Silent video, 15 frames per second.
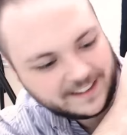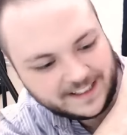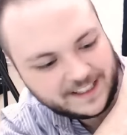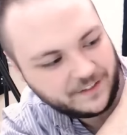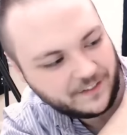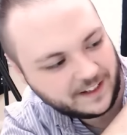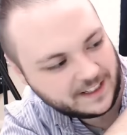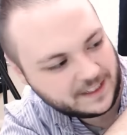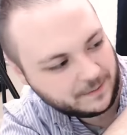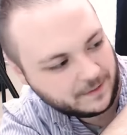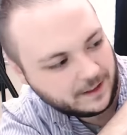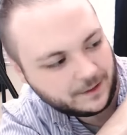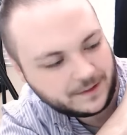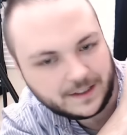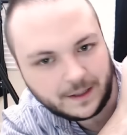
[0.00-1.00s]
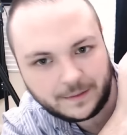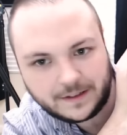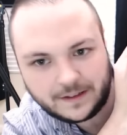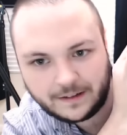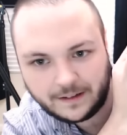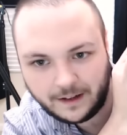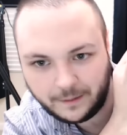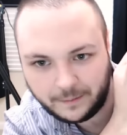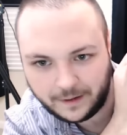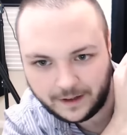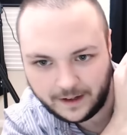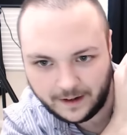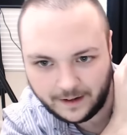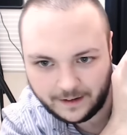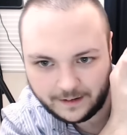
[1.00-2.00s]
Let's see if I can get some close-ups up in
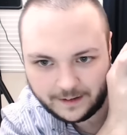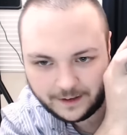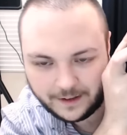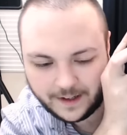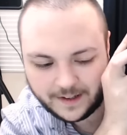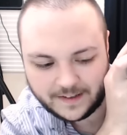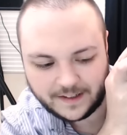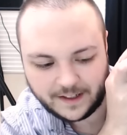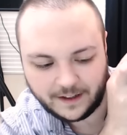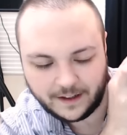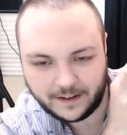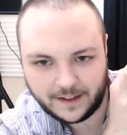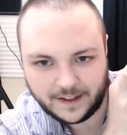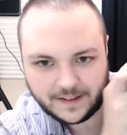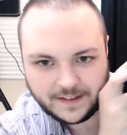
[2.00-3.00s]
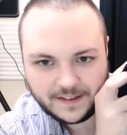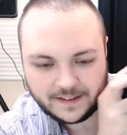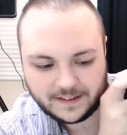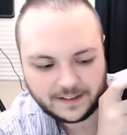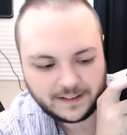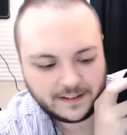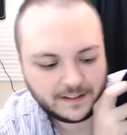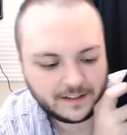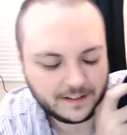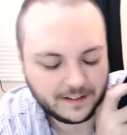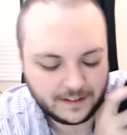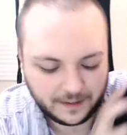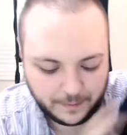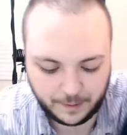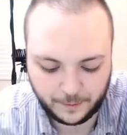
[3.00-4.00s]
here. You guys see all this?
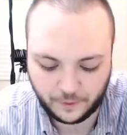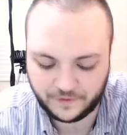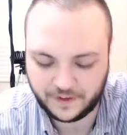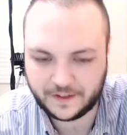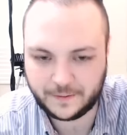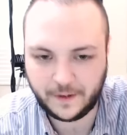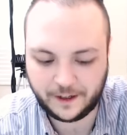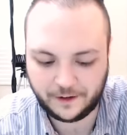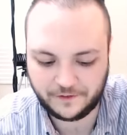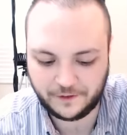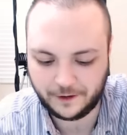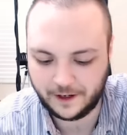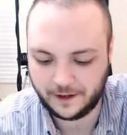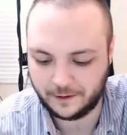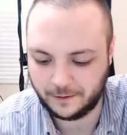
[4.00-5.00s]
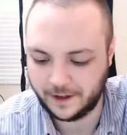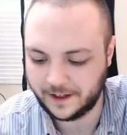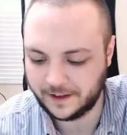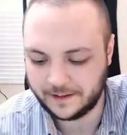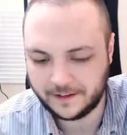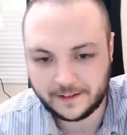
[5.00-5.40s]
Let me move this microphone out of the way.